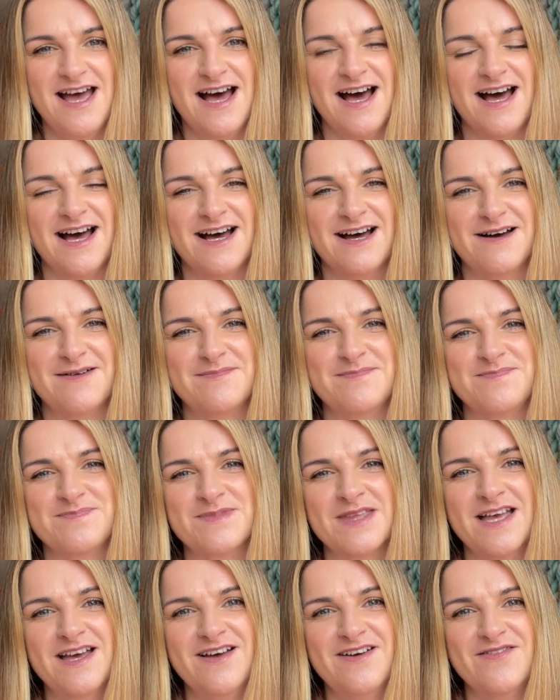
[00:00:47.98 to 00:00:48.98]

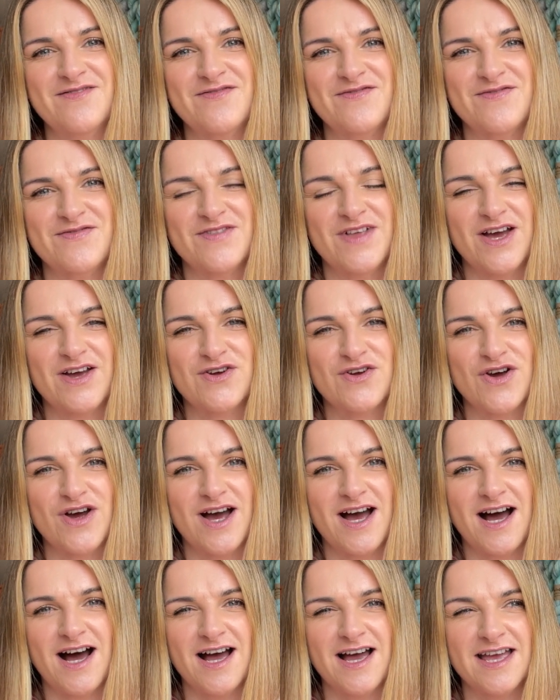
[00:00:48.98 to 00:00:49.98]
Now,
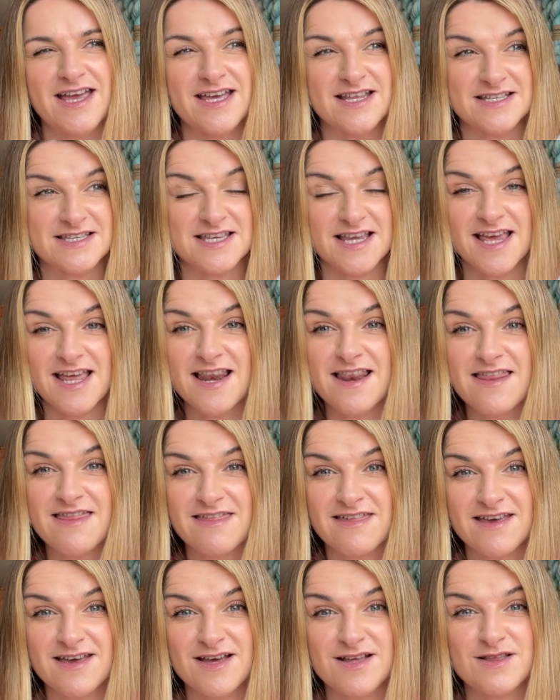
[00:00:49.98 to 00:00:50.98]
it's in
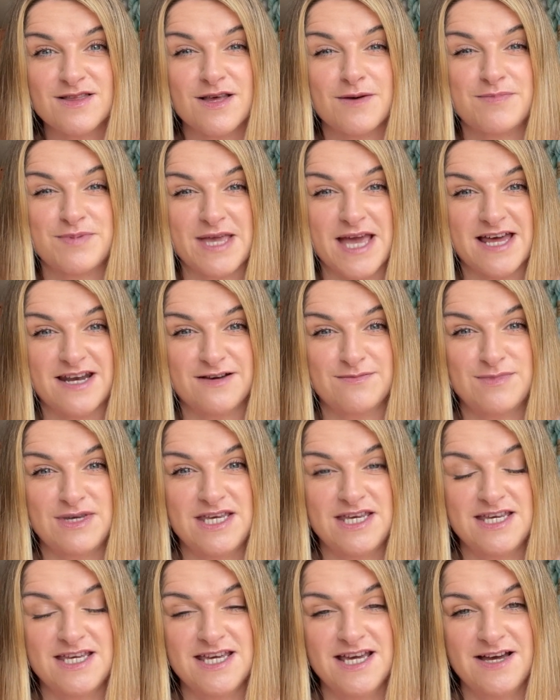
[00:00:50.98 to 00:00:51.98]
the La
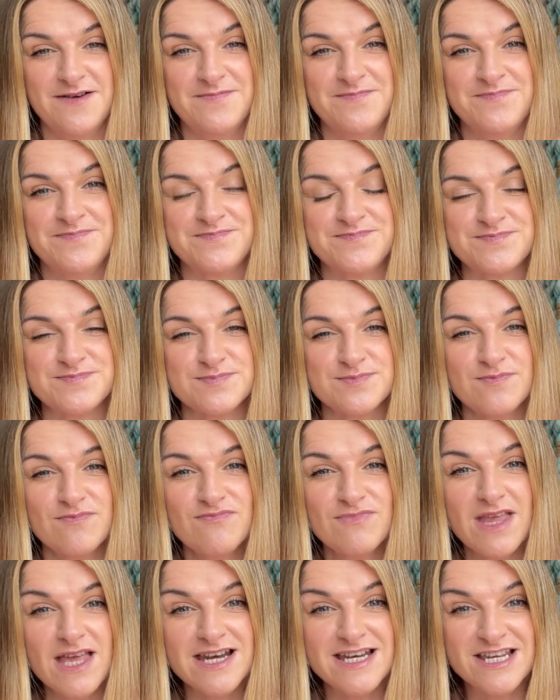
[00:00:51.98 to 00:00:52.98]
Bien-Aimée
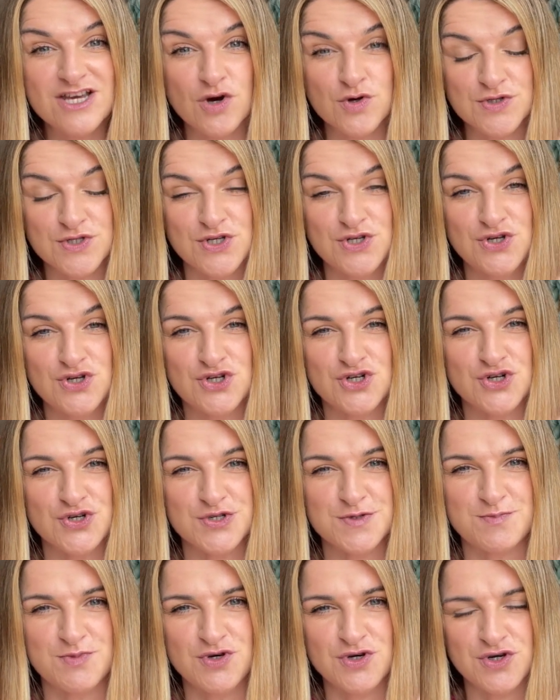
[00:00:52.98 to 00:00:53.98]
Neons and
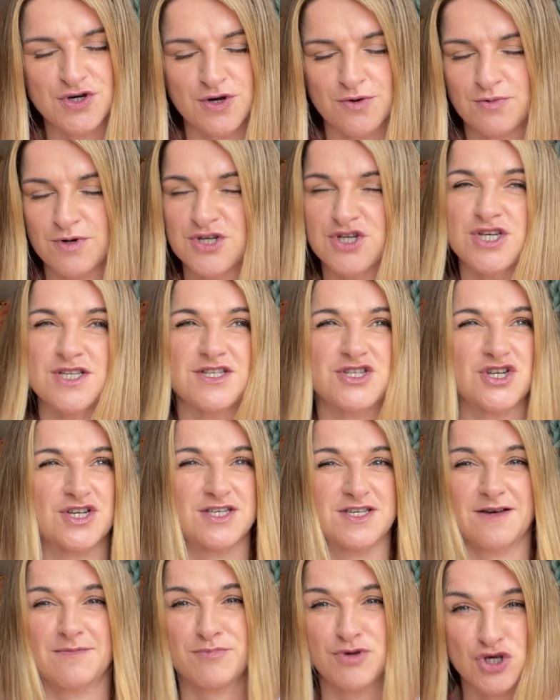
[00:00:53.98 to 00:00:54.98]
Neutrals book, which is
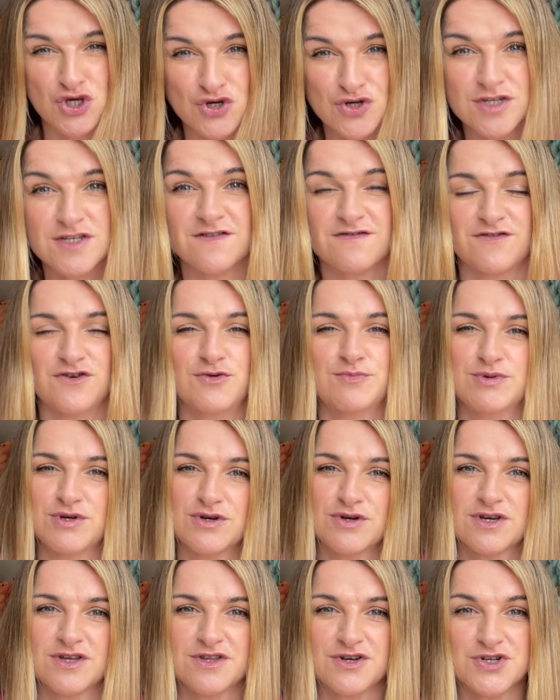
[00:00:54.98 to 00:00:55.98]
just a beautiful
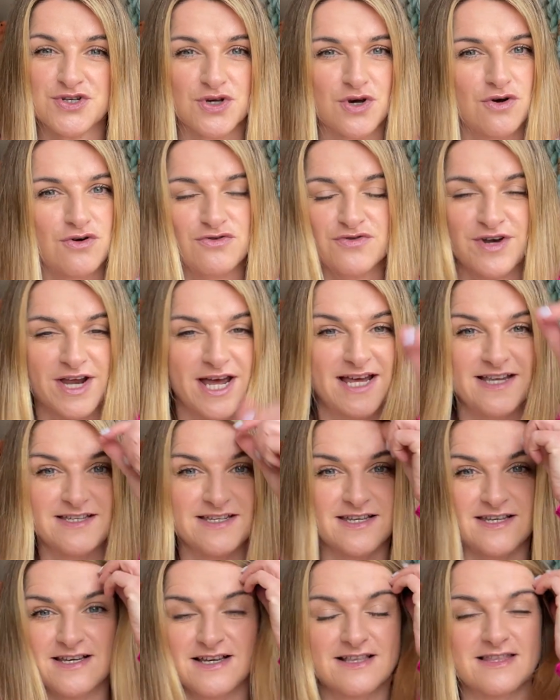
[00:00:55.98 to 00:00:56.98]
book. There's
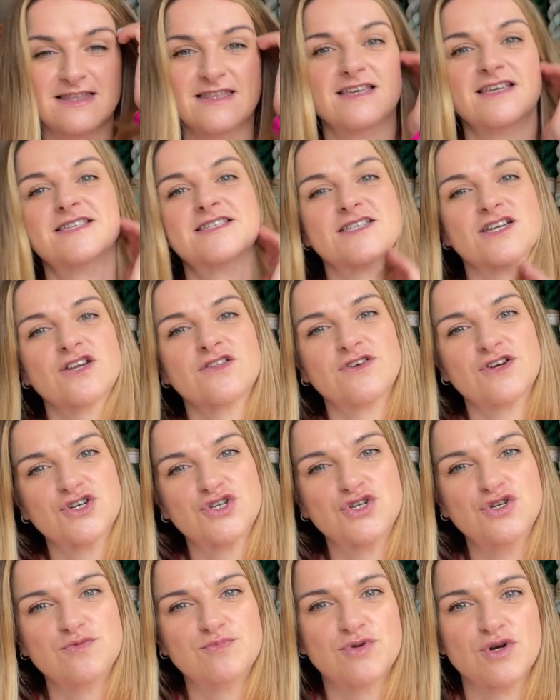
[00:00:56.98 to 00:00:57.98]
already at least another
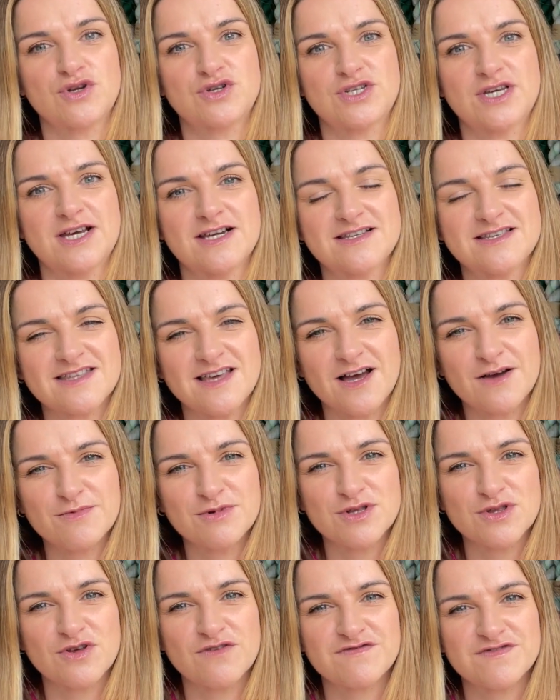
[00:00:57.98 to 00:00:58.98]
2 projects that I
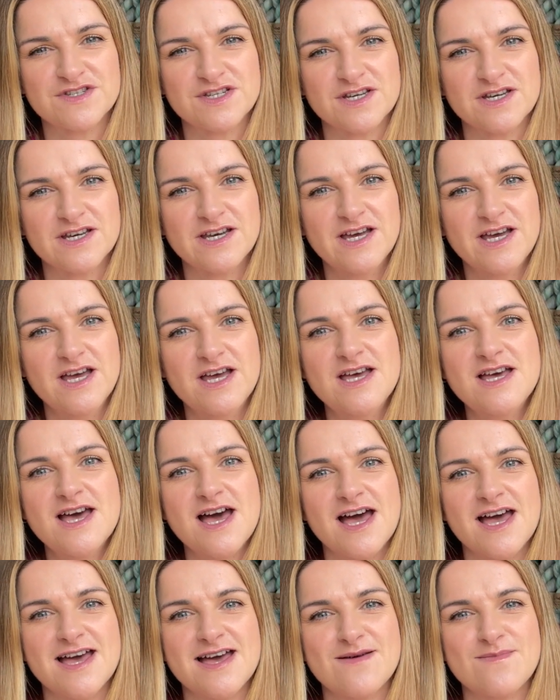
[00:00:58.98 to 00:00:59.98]
would love to
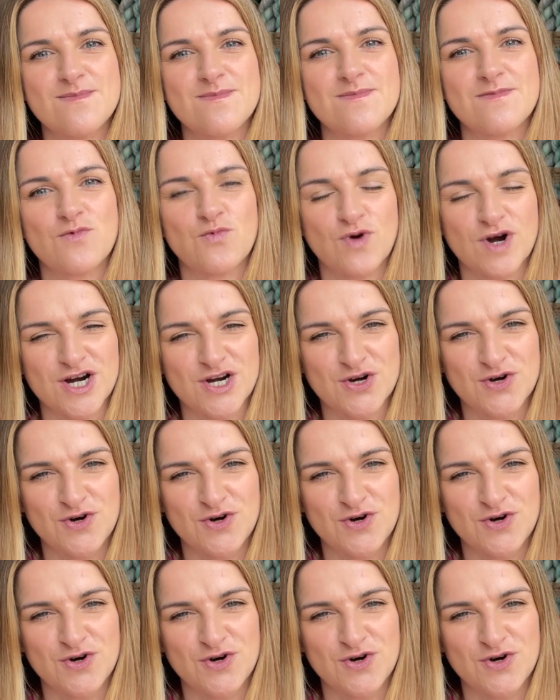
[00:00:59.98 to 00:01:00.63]
work